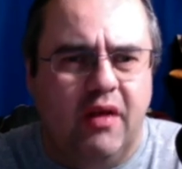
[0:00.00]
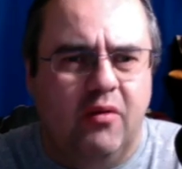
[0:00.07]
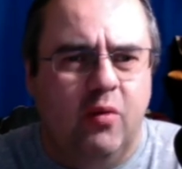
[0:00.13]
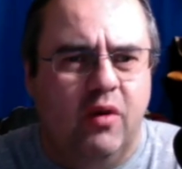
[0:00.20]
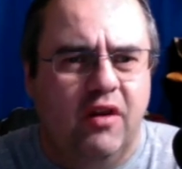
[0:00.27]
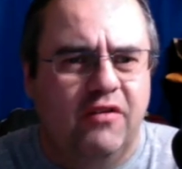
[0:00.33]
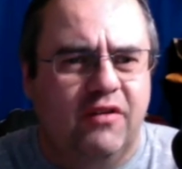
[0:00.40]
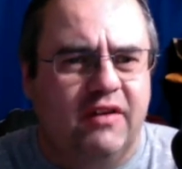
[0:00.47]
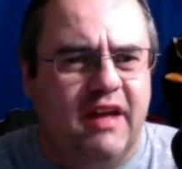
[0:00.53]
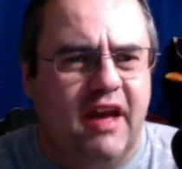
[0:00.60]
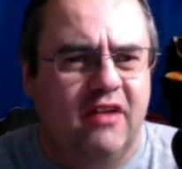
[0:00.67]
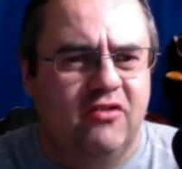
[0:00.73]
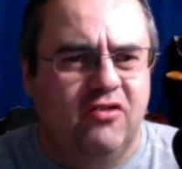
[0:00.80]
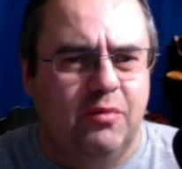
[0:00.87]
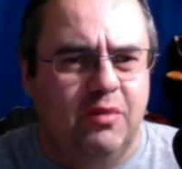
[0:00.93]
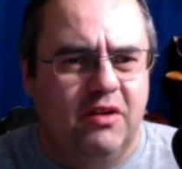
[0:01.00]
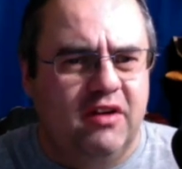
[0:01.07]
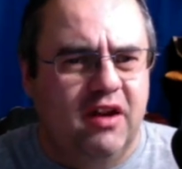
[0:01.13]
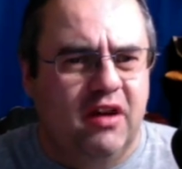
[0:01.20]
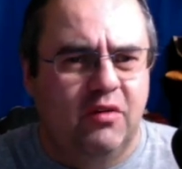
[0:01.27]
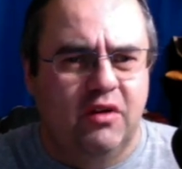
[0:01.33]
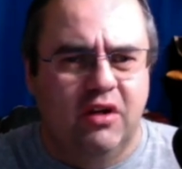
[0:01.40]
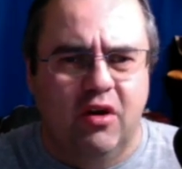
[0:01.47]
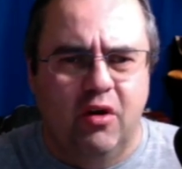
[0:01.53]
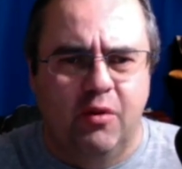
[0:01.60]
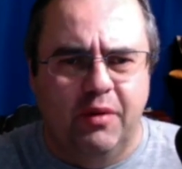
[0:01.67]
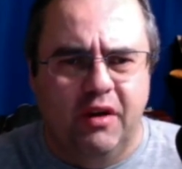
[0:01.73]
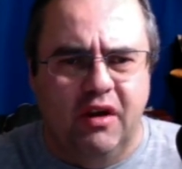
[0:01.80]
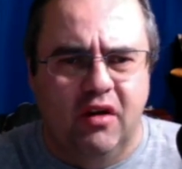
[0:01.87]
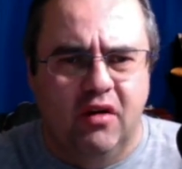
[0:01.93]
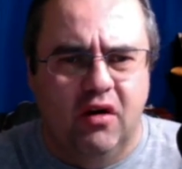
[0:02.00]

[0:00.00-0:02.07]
whiff of ketchup you get when you open it.